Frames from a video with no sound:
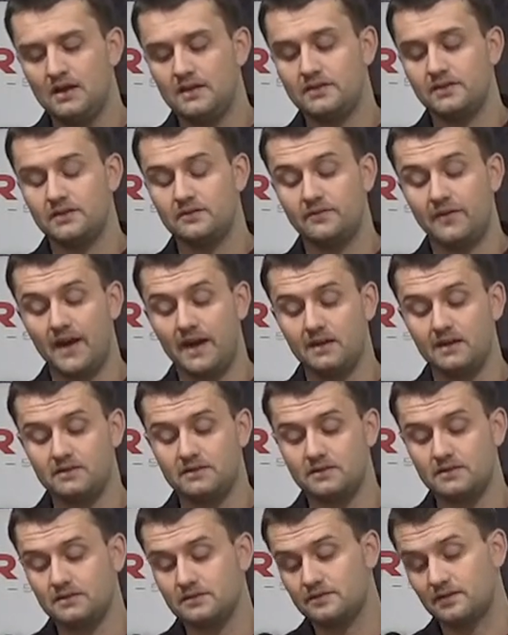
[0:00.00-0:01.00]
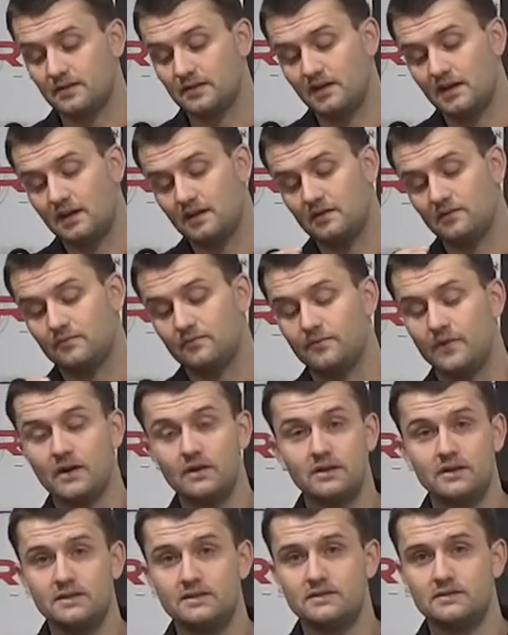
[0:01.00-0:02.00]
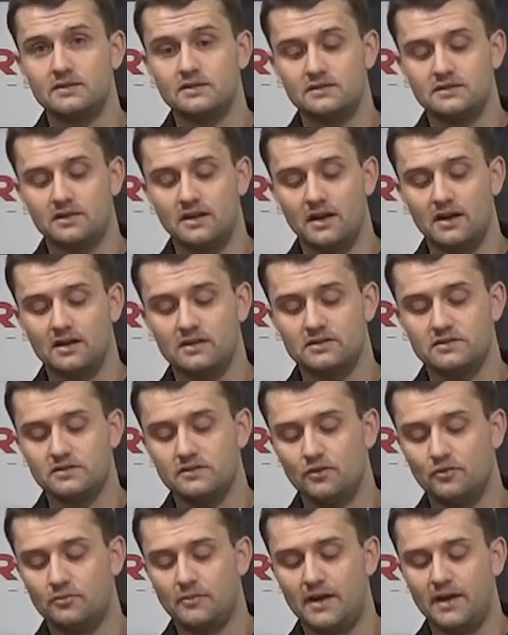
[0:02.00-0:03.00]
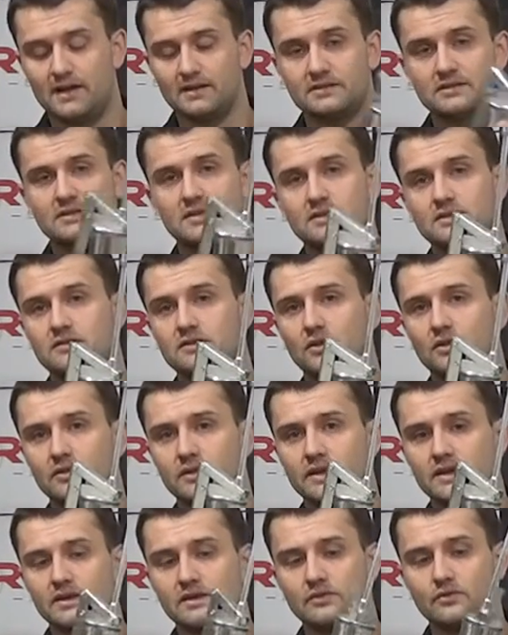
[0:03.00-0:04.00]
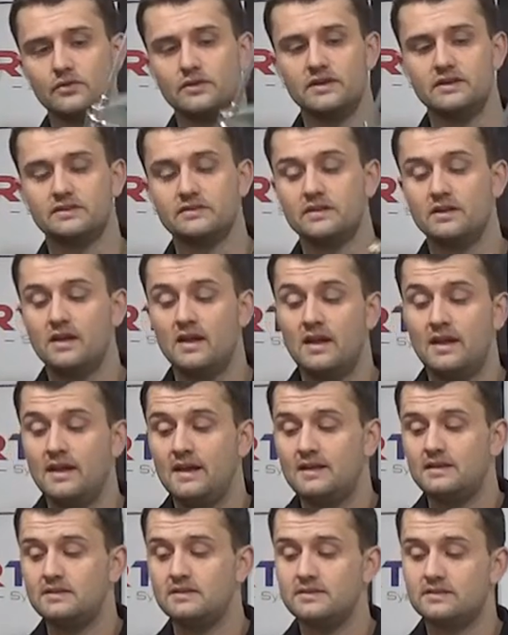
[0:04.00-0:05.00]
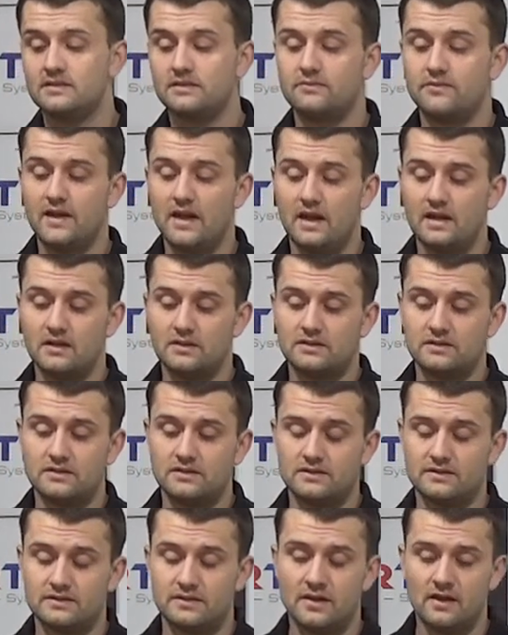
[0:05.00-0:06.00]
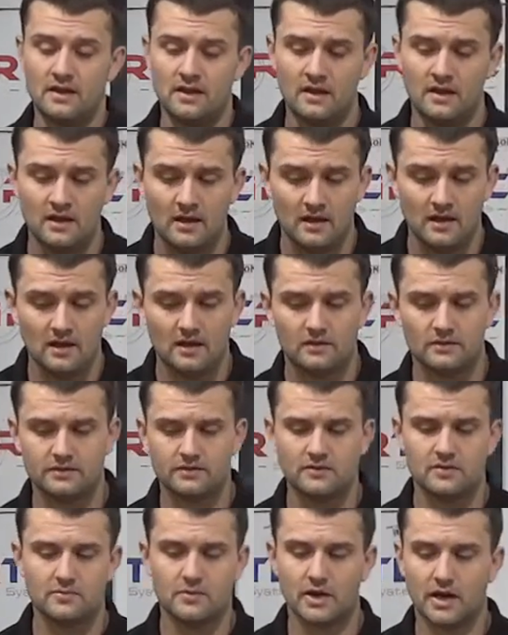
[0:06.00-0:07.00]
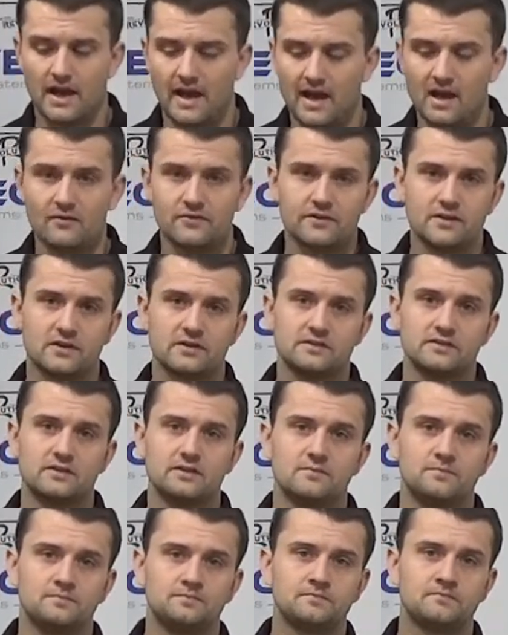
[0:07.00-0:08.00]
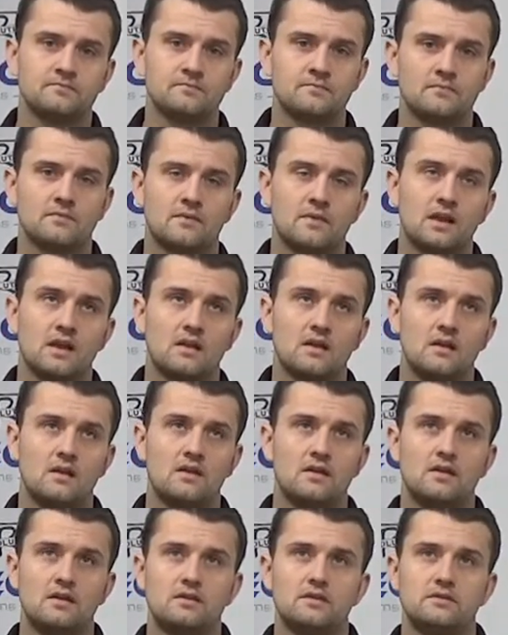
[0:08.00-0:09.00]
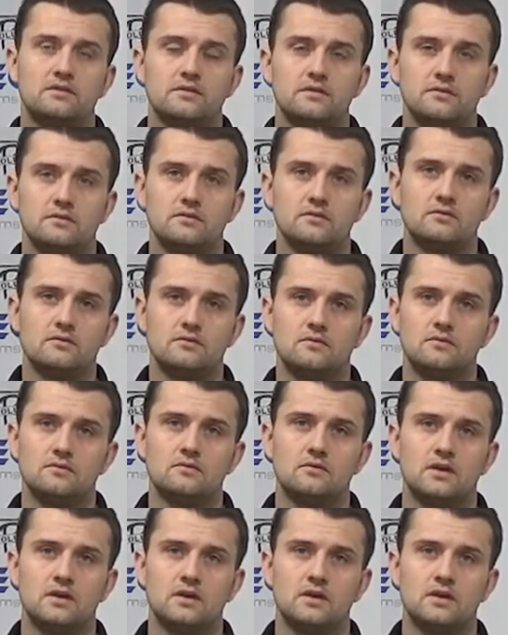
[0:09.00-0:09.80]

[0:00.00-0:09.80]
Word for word: The advantages, again, very easy to change, no mess, no leaking grease. Disadvantages, there's only about a half dozen to